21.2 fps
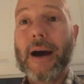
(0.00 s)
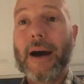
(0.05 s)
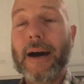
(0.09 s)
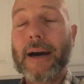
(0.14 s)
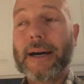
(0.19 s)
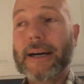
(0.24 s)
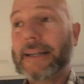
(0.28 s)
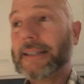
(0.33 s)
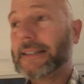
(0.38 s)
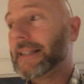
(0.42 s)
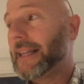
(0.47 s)

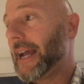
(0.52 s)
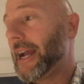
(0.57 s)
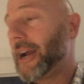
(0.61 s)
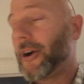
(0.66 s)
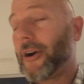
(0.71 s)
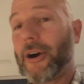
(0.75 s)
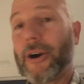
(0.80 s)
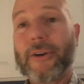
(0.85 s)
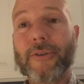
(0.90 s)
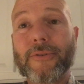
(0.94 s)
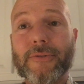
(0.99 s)
They
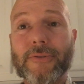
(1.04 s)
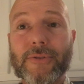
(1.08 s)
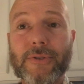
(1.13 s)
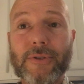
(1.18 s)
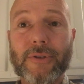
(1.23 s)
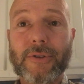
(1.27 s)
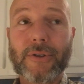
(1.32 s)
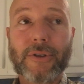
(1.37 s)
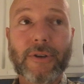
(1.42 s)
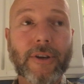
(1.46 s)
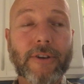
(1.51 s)
are
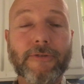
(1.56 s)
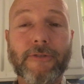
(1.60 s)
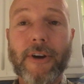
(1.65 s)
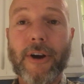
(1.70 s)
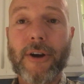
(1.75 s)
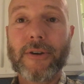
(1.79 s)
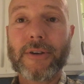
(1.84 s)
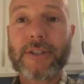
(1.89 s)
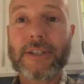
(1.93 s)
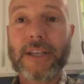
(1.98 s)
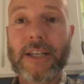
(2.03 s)
good
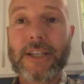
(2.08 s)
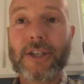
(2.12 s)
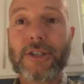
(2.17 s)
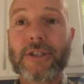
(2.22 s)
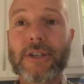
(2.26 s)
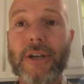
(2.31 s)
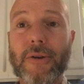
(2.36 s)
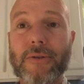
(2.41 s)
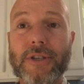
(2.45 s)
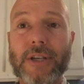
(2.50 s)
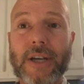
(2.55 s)
folks, and
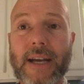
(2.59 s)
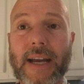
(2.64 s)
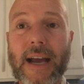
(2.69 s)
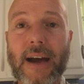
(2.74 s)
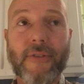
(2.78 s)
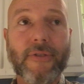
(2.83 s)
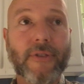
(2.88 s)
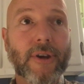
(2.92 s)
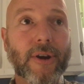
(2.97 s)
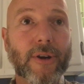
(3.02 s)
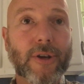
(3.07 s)
just go check
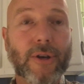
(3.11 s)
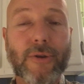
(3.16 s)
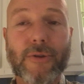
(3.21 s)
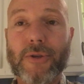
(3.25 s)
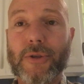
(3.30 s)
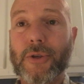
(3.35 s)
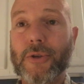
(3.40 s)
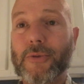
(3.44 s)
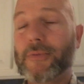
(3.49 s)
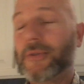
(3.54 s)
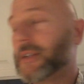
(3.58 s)
out their
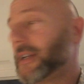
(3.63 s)
YouTube